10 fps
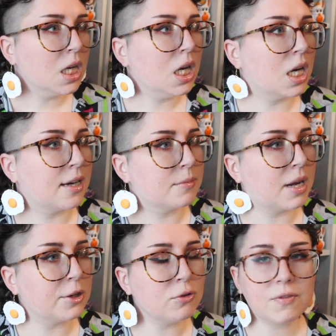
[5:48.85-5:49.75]

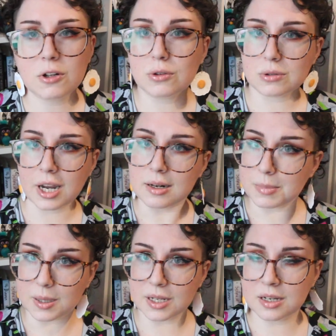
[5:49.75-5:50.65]
I don't feel great
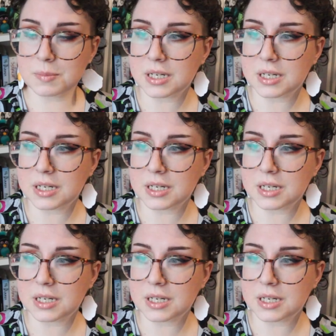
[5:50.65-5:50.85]
about it,